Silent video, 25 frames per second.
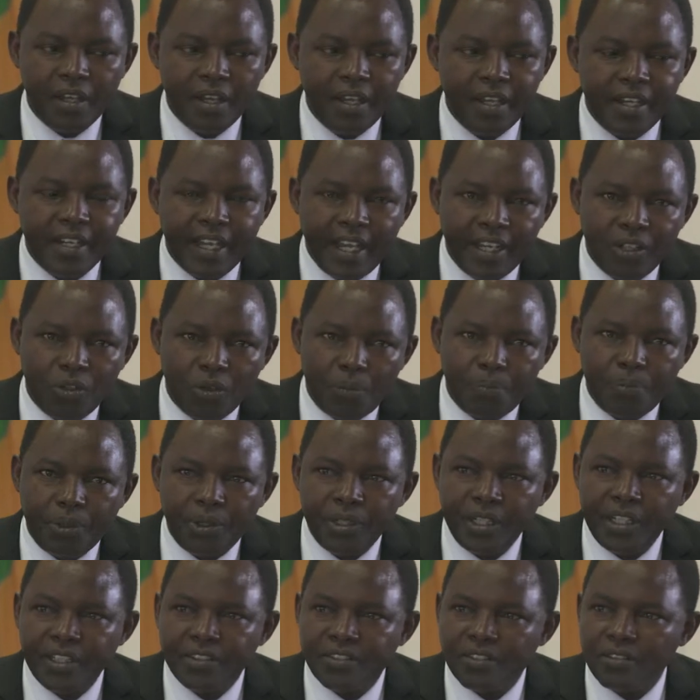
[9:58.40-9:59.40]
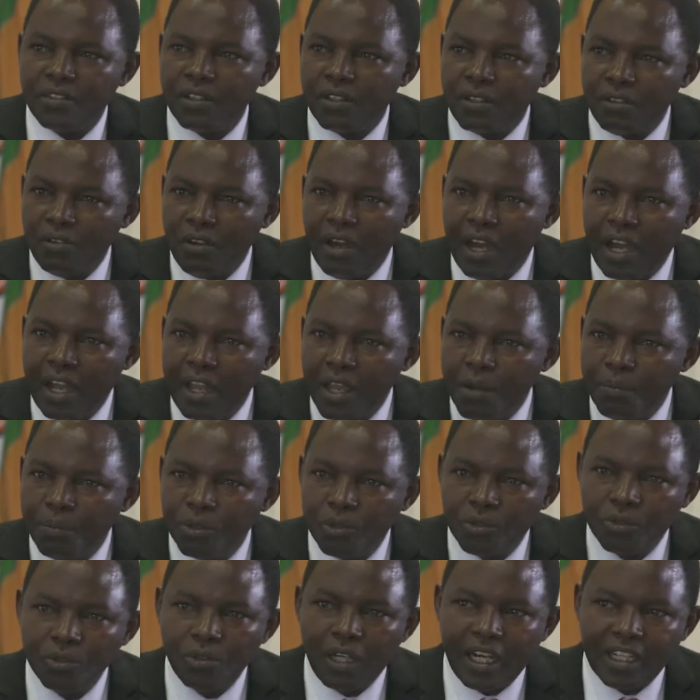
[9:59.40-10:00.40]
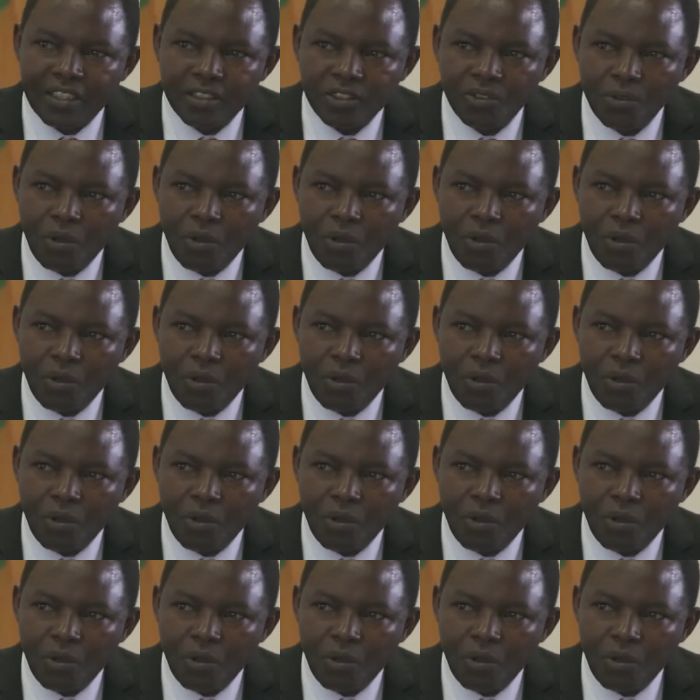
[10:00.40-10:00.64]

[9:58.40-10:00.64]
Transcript: in hydroponics you are able to